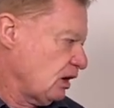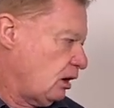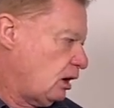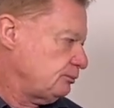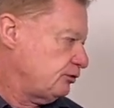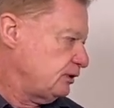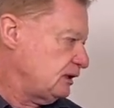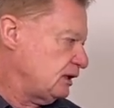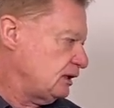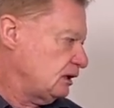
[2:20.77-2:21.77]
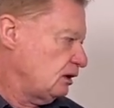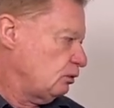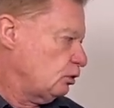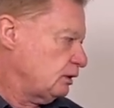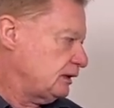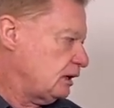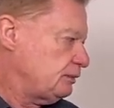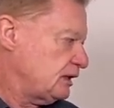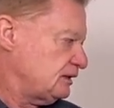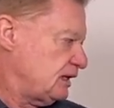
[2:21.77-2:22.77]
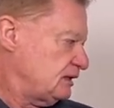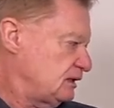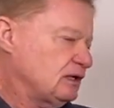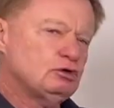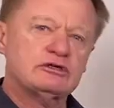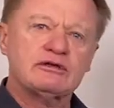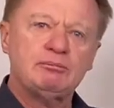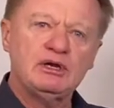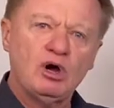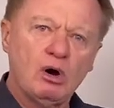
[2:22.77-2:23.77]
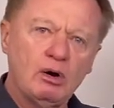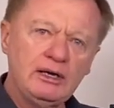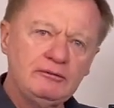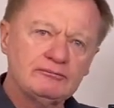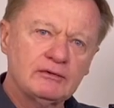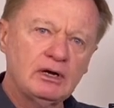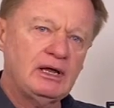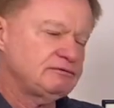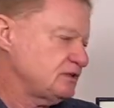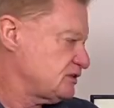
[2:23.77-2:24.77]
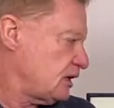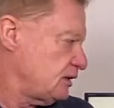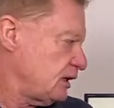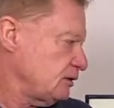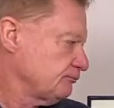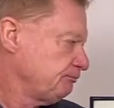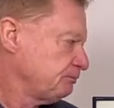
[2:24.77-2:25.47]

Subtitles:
I'm thinking what I know about it, that looks a bit high. I'd have to say that.